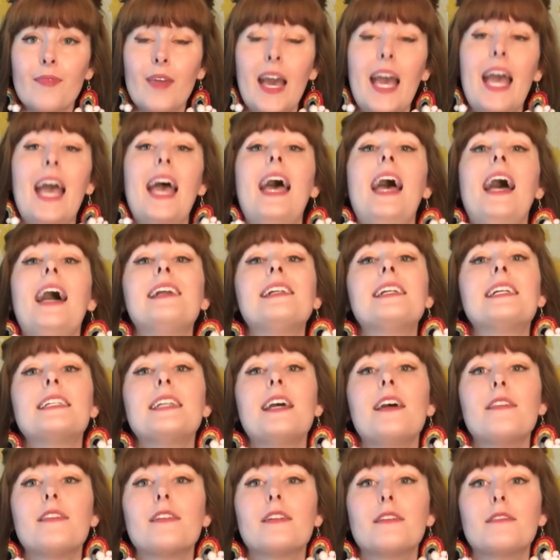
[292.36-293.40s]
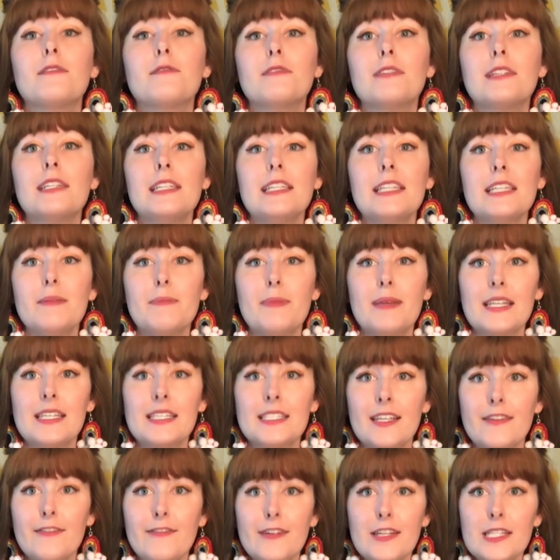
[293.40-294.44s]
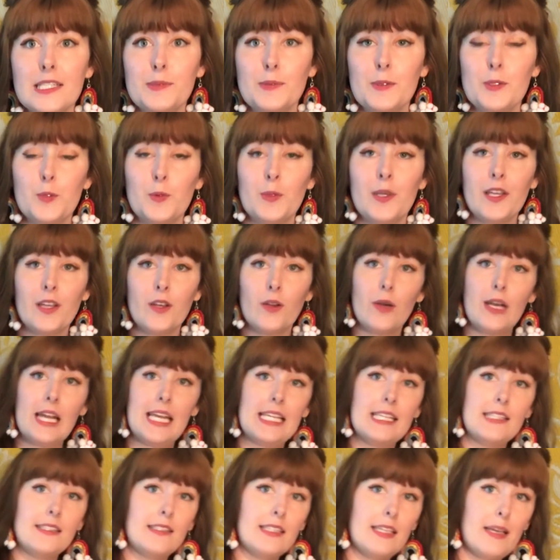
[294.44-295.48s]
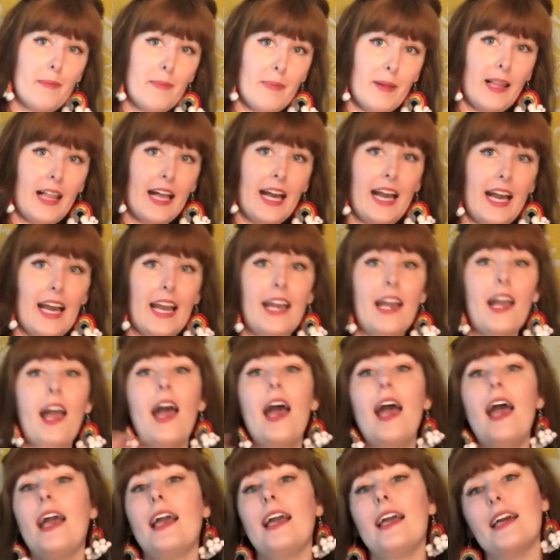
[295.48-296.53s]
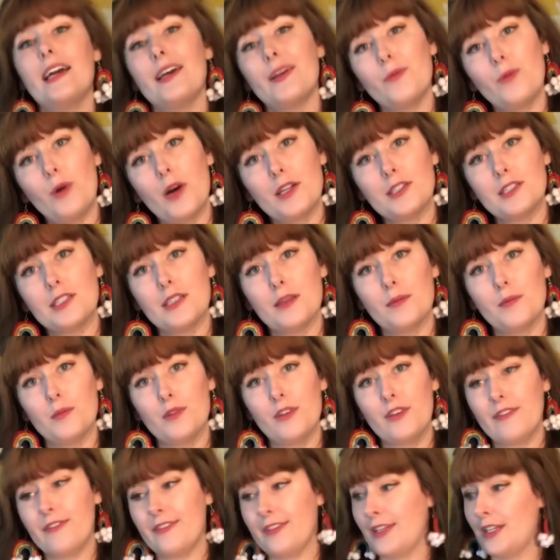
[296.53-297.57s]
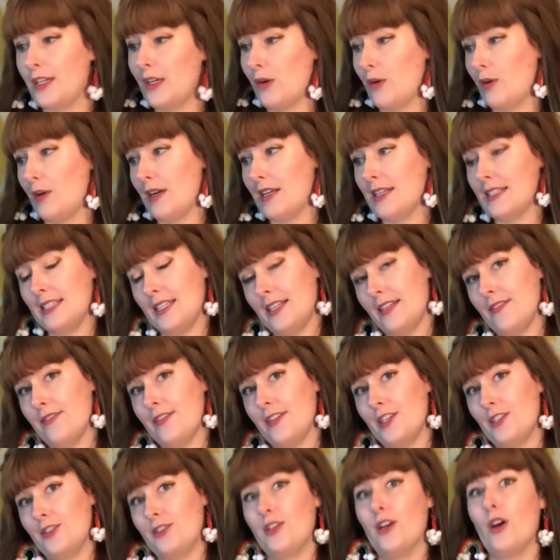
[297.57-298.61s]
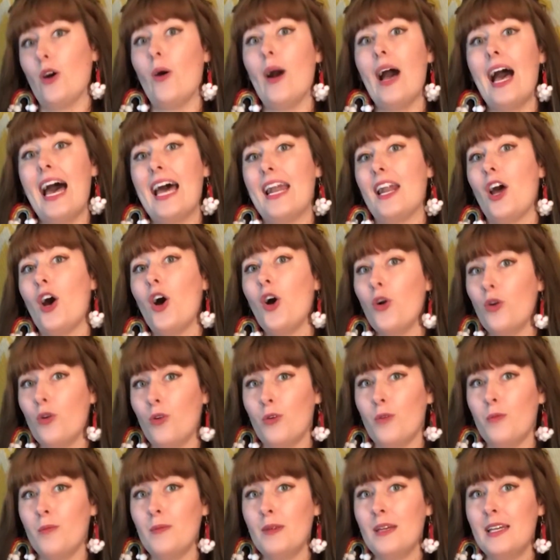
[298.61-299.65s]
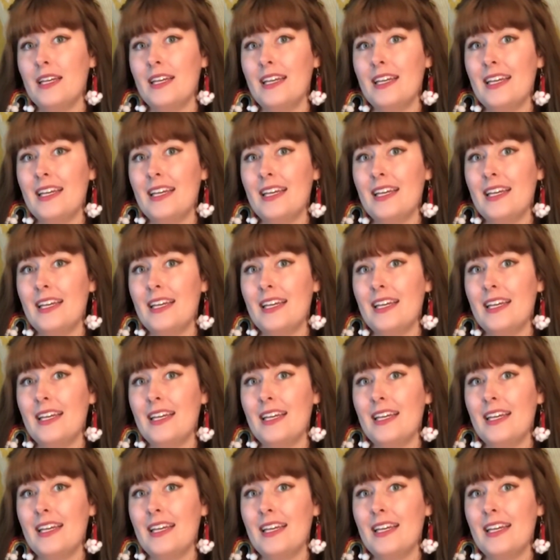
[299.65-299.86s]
And another really big difference between going to see a play and watching a movie or a TV show at home